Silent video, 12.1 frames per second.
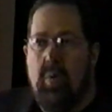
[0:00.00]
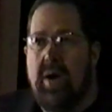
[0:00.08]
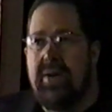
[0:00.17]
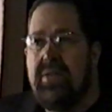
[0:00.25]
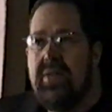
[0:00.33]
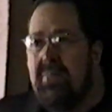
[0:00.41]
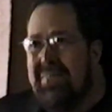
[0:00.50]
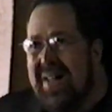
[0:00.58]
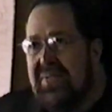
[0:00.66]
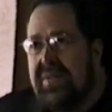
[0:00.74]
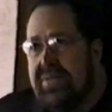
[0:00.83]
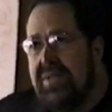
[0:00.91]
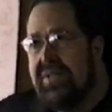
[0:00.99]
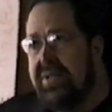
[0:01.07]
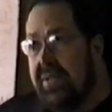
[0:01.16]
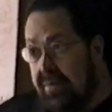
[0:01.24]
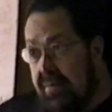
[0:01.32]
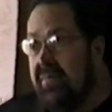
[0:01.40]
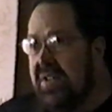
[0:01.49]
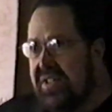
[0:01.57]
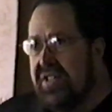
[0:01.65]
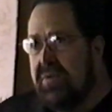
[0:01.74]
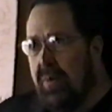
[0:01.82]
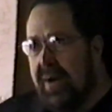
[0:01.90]
What are the methods?
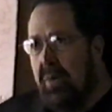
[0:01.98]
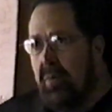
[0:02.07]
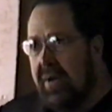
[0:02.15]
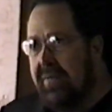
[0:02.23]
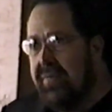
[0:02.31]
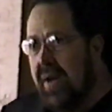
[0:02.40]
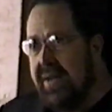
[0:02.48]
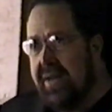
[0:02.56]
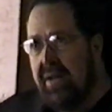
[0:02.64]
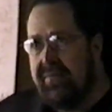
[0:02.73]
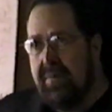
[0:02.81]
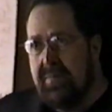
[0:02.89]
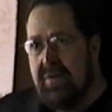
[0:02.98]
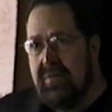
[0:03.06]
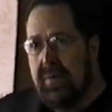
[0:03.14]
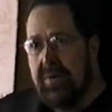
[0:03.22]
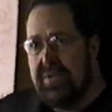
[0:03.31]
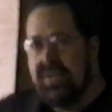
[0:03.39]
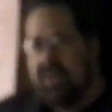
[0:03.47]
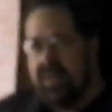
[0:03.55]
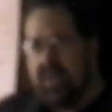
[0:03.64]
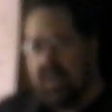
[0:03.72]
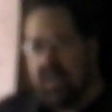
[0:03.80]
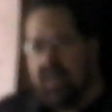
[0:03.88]
This is what I want to find out from you folks
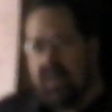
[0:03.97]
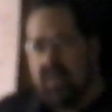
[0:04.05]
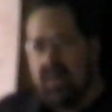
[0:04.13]
today.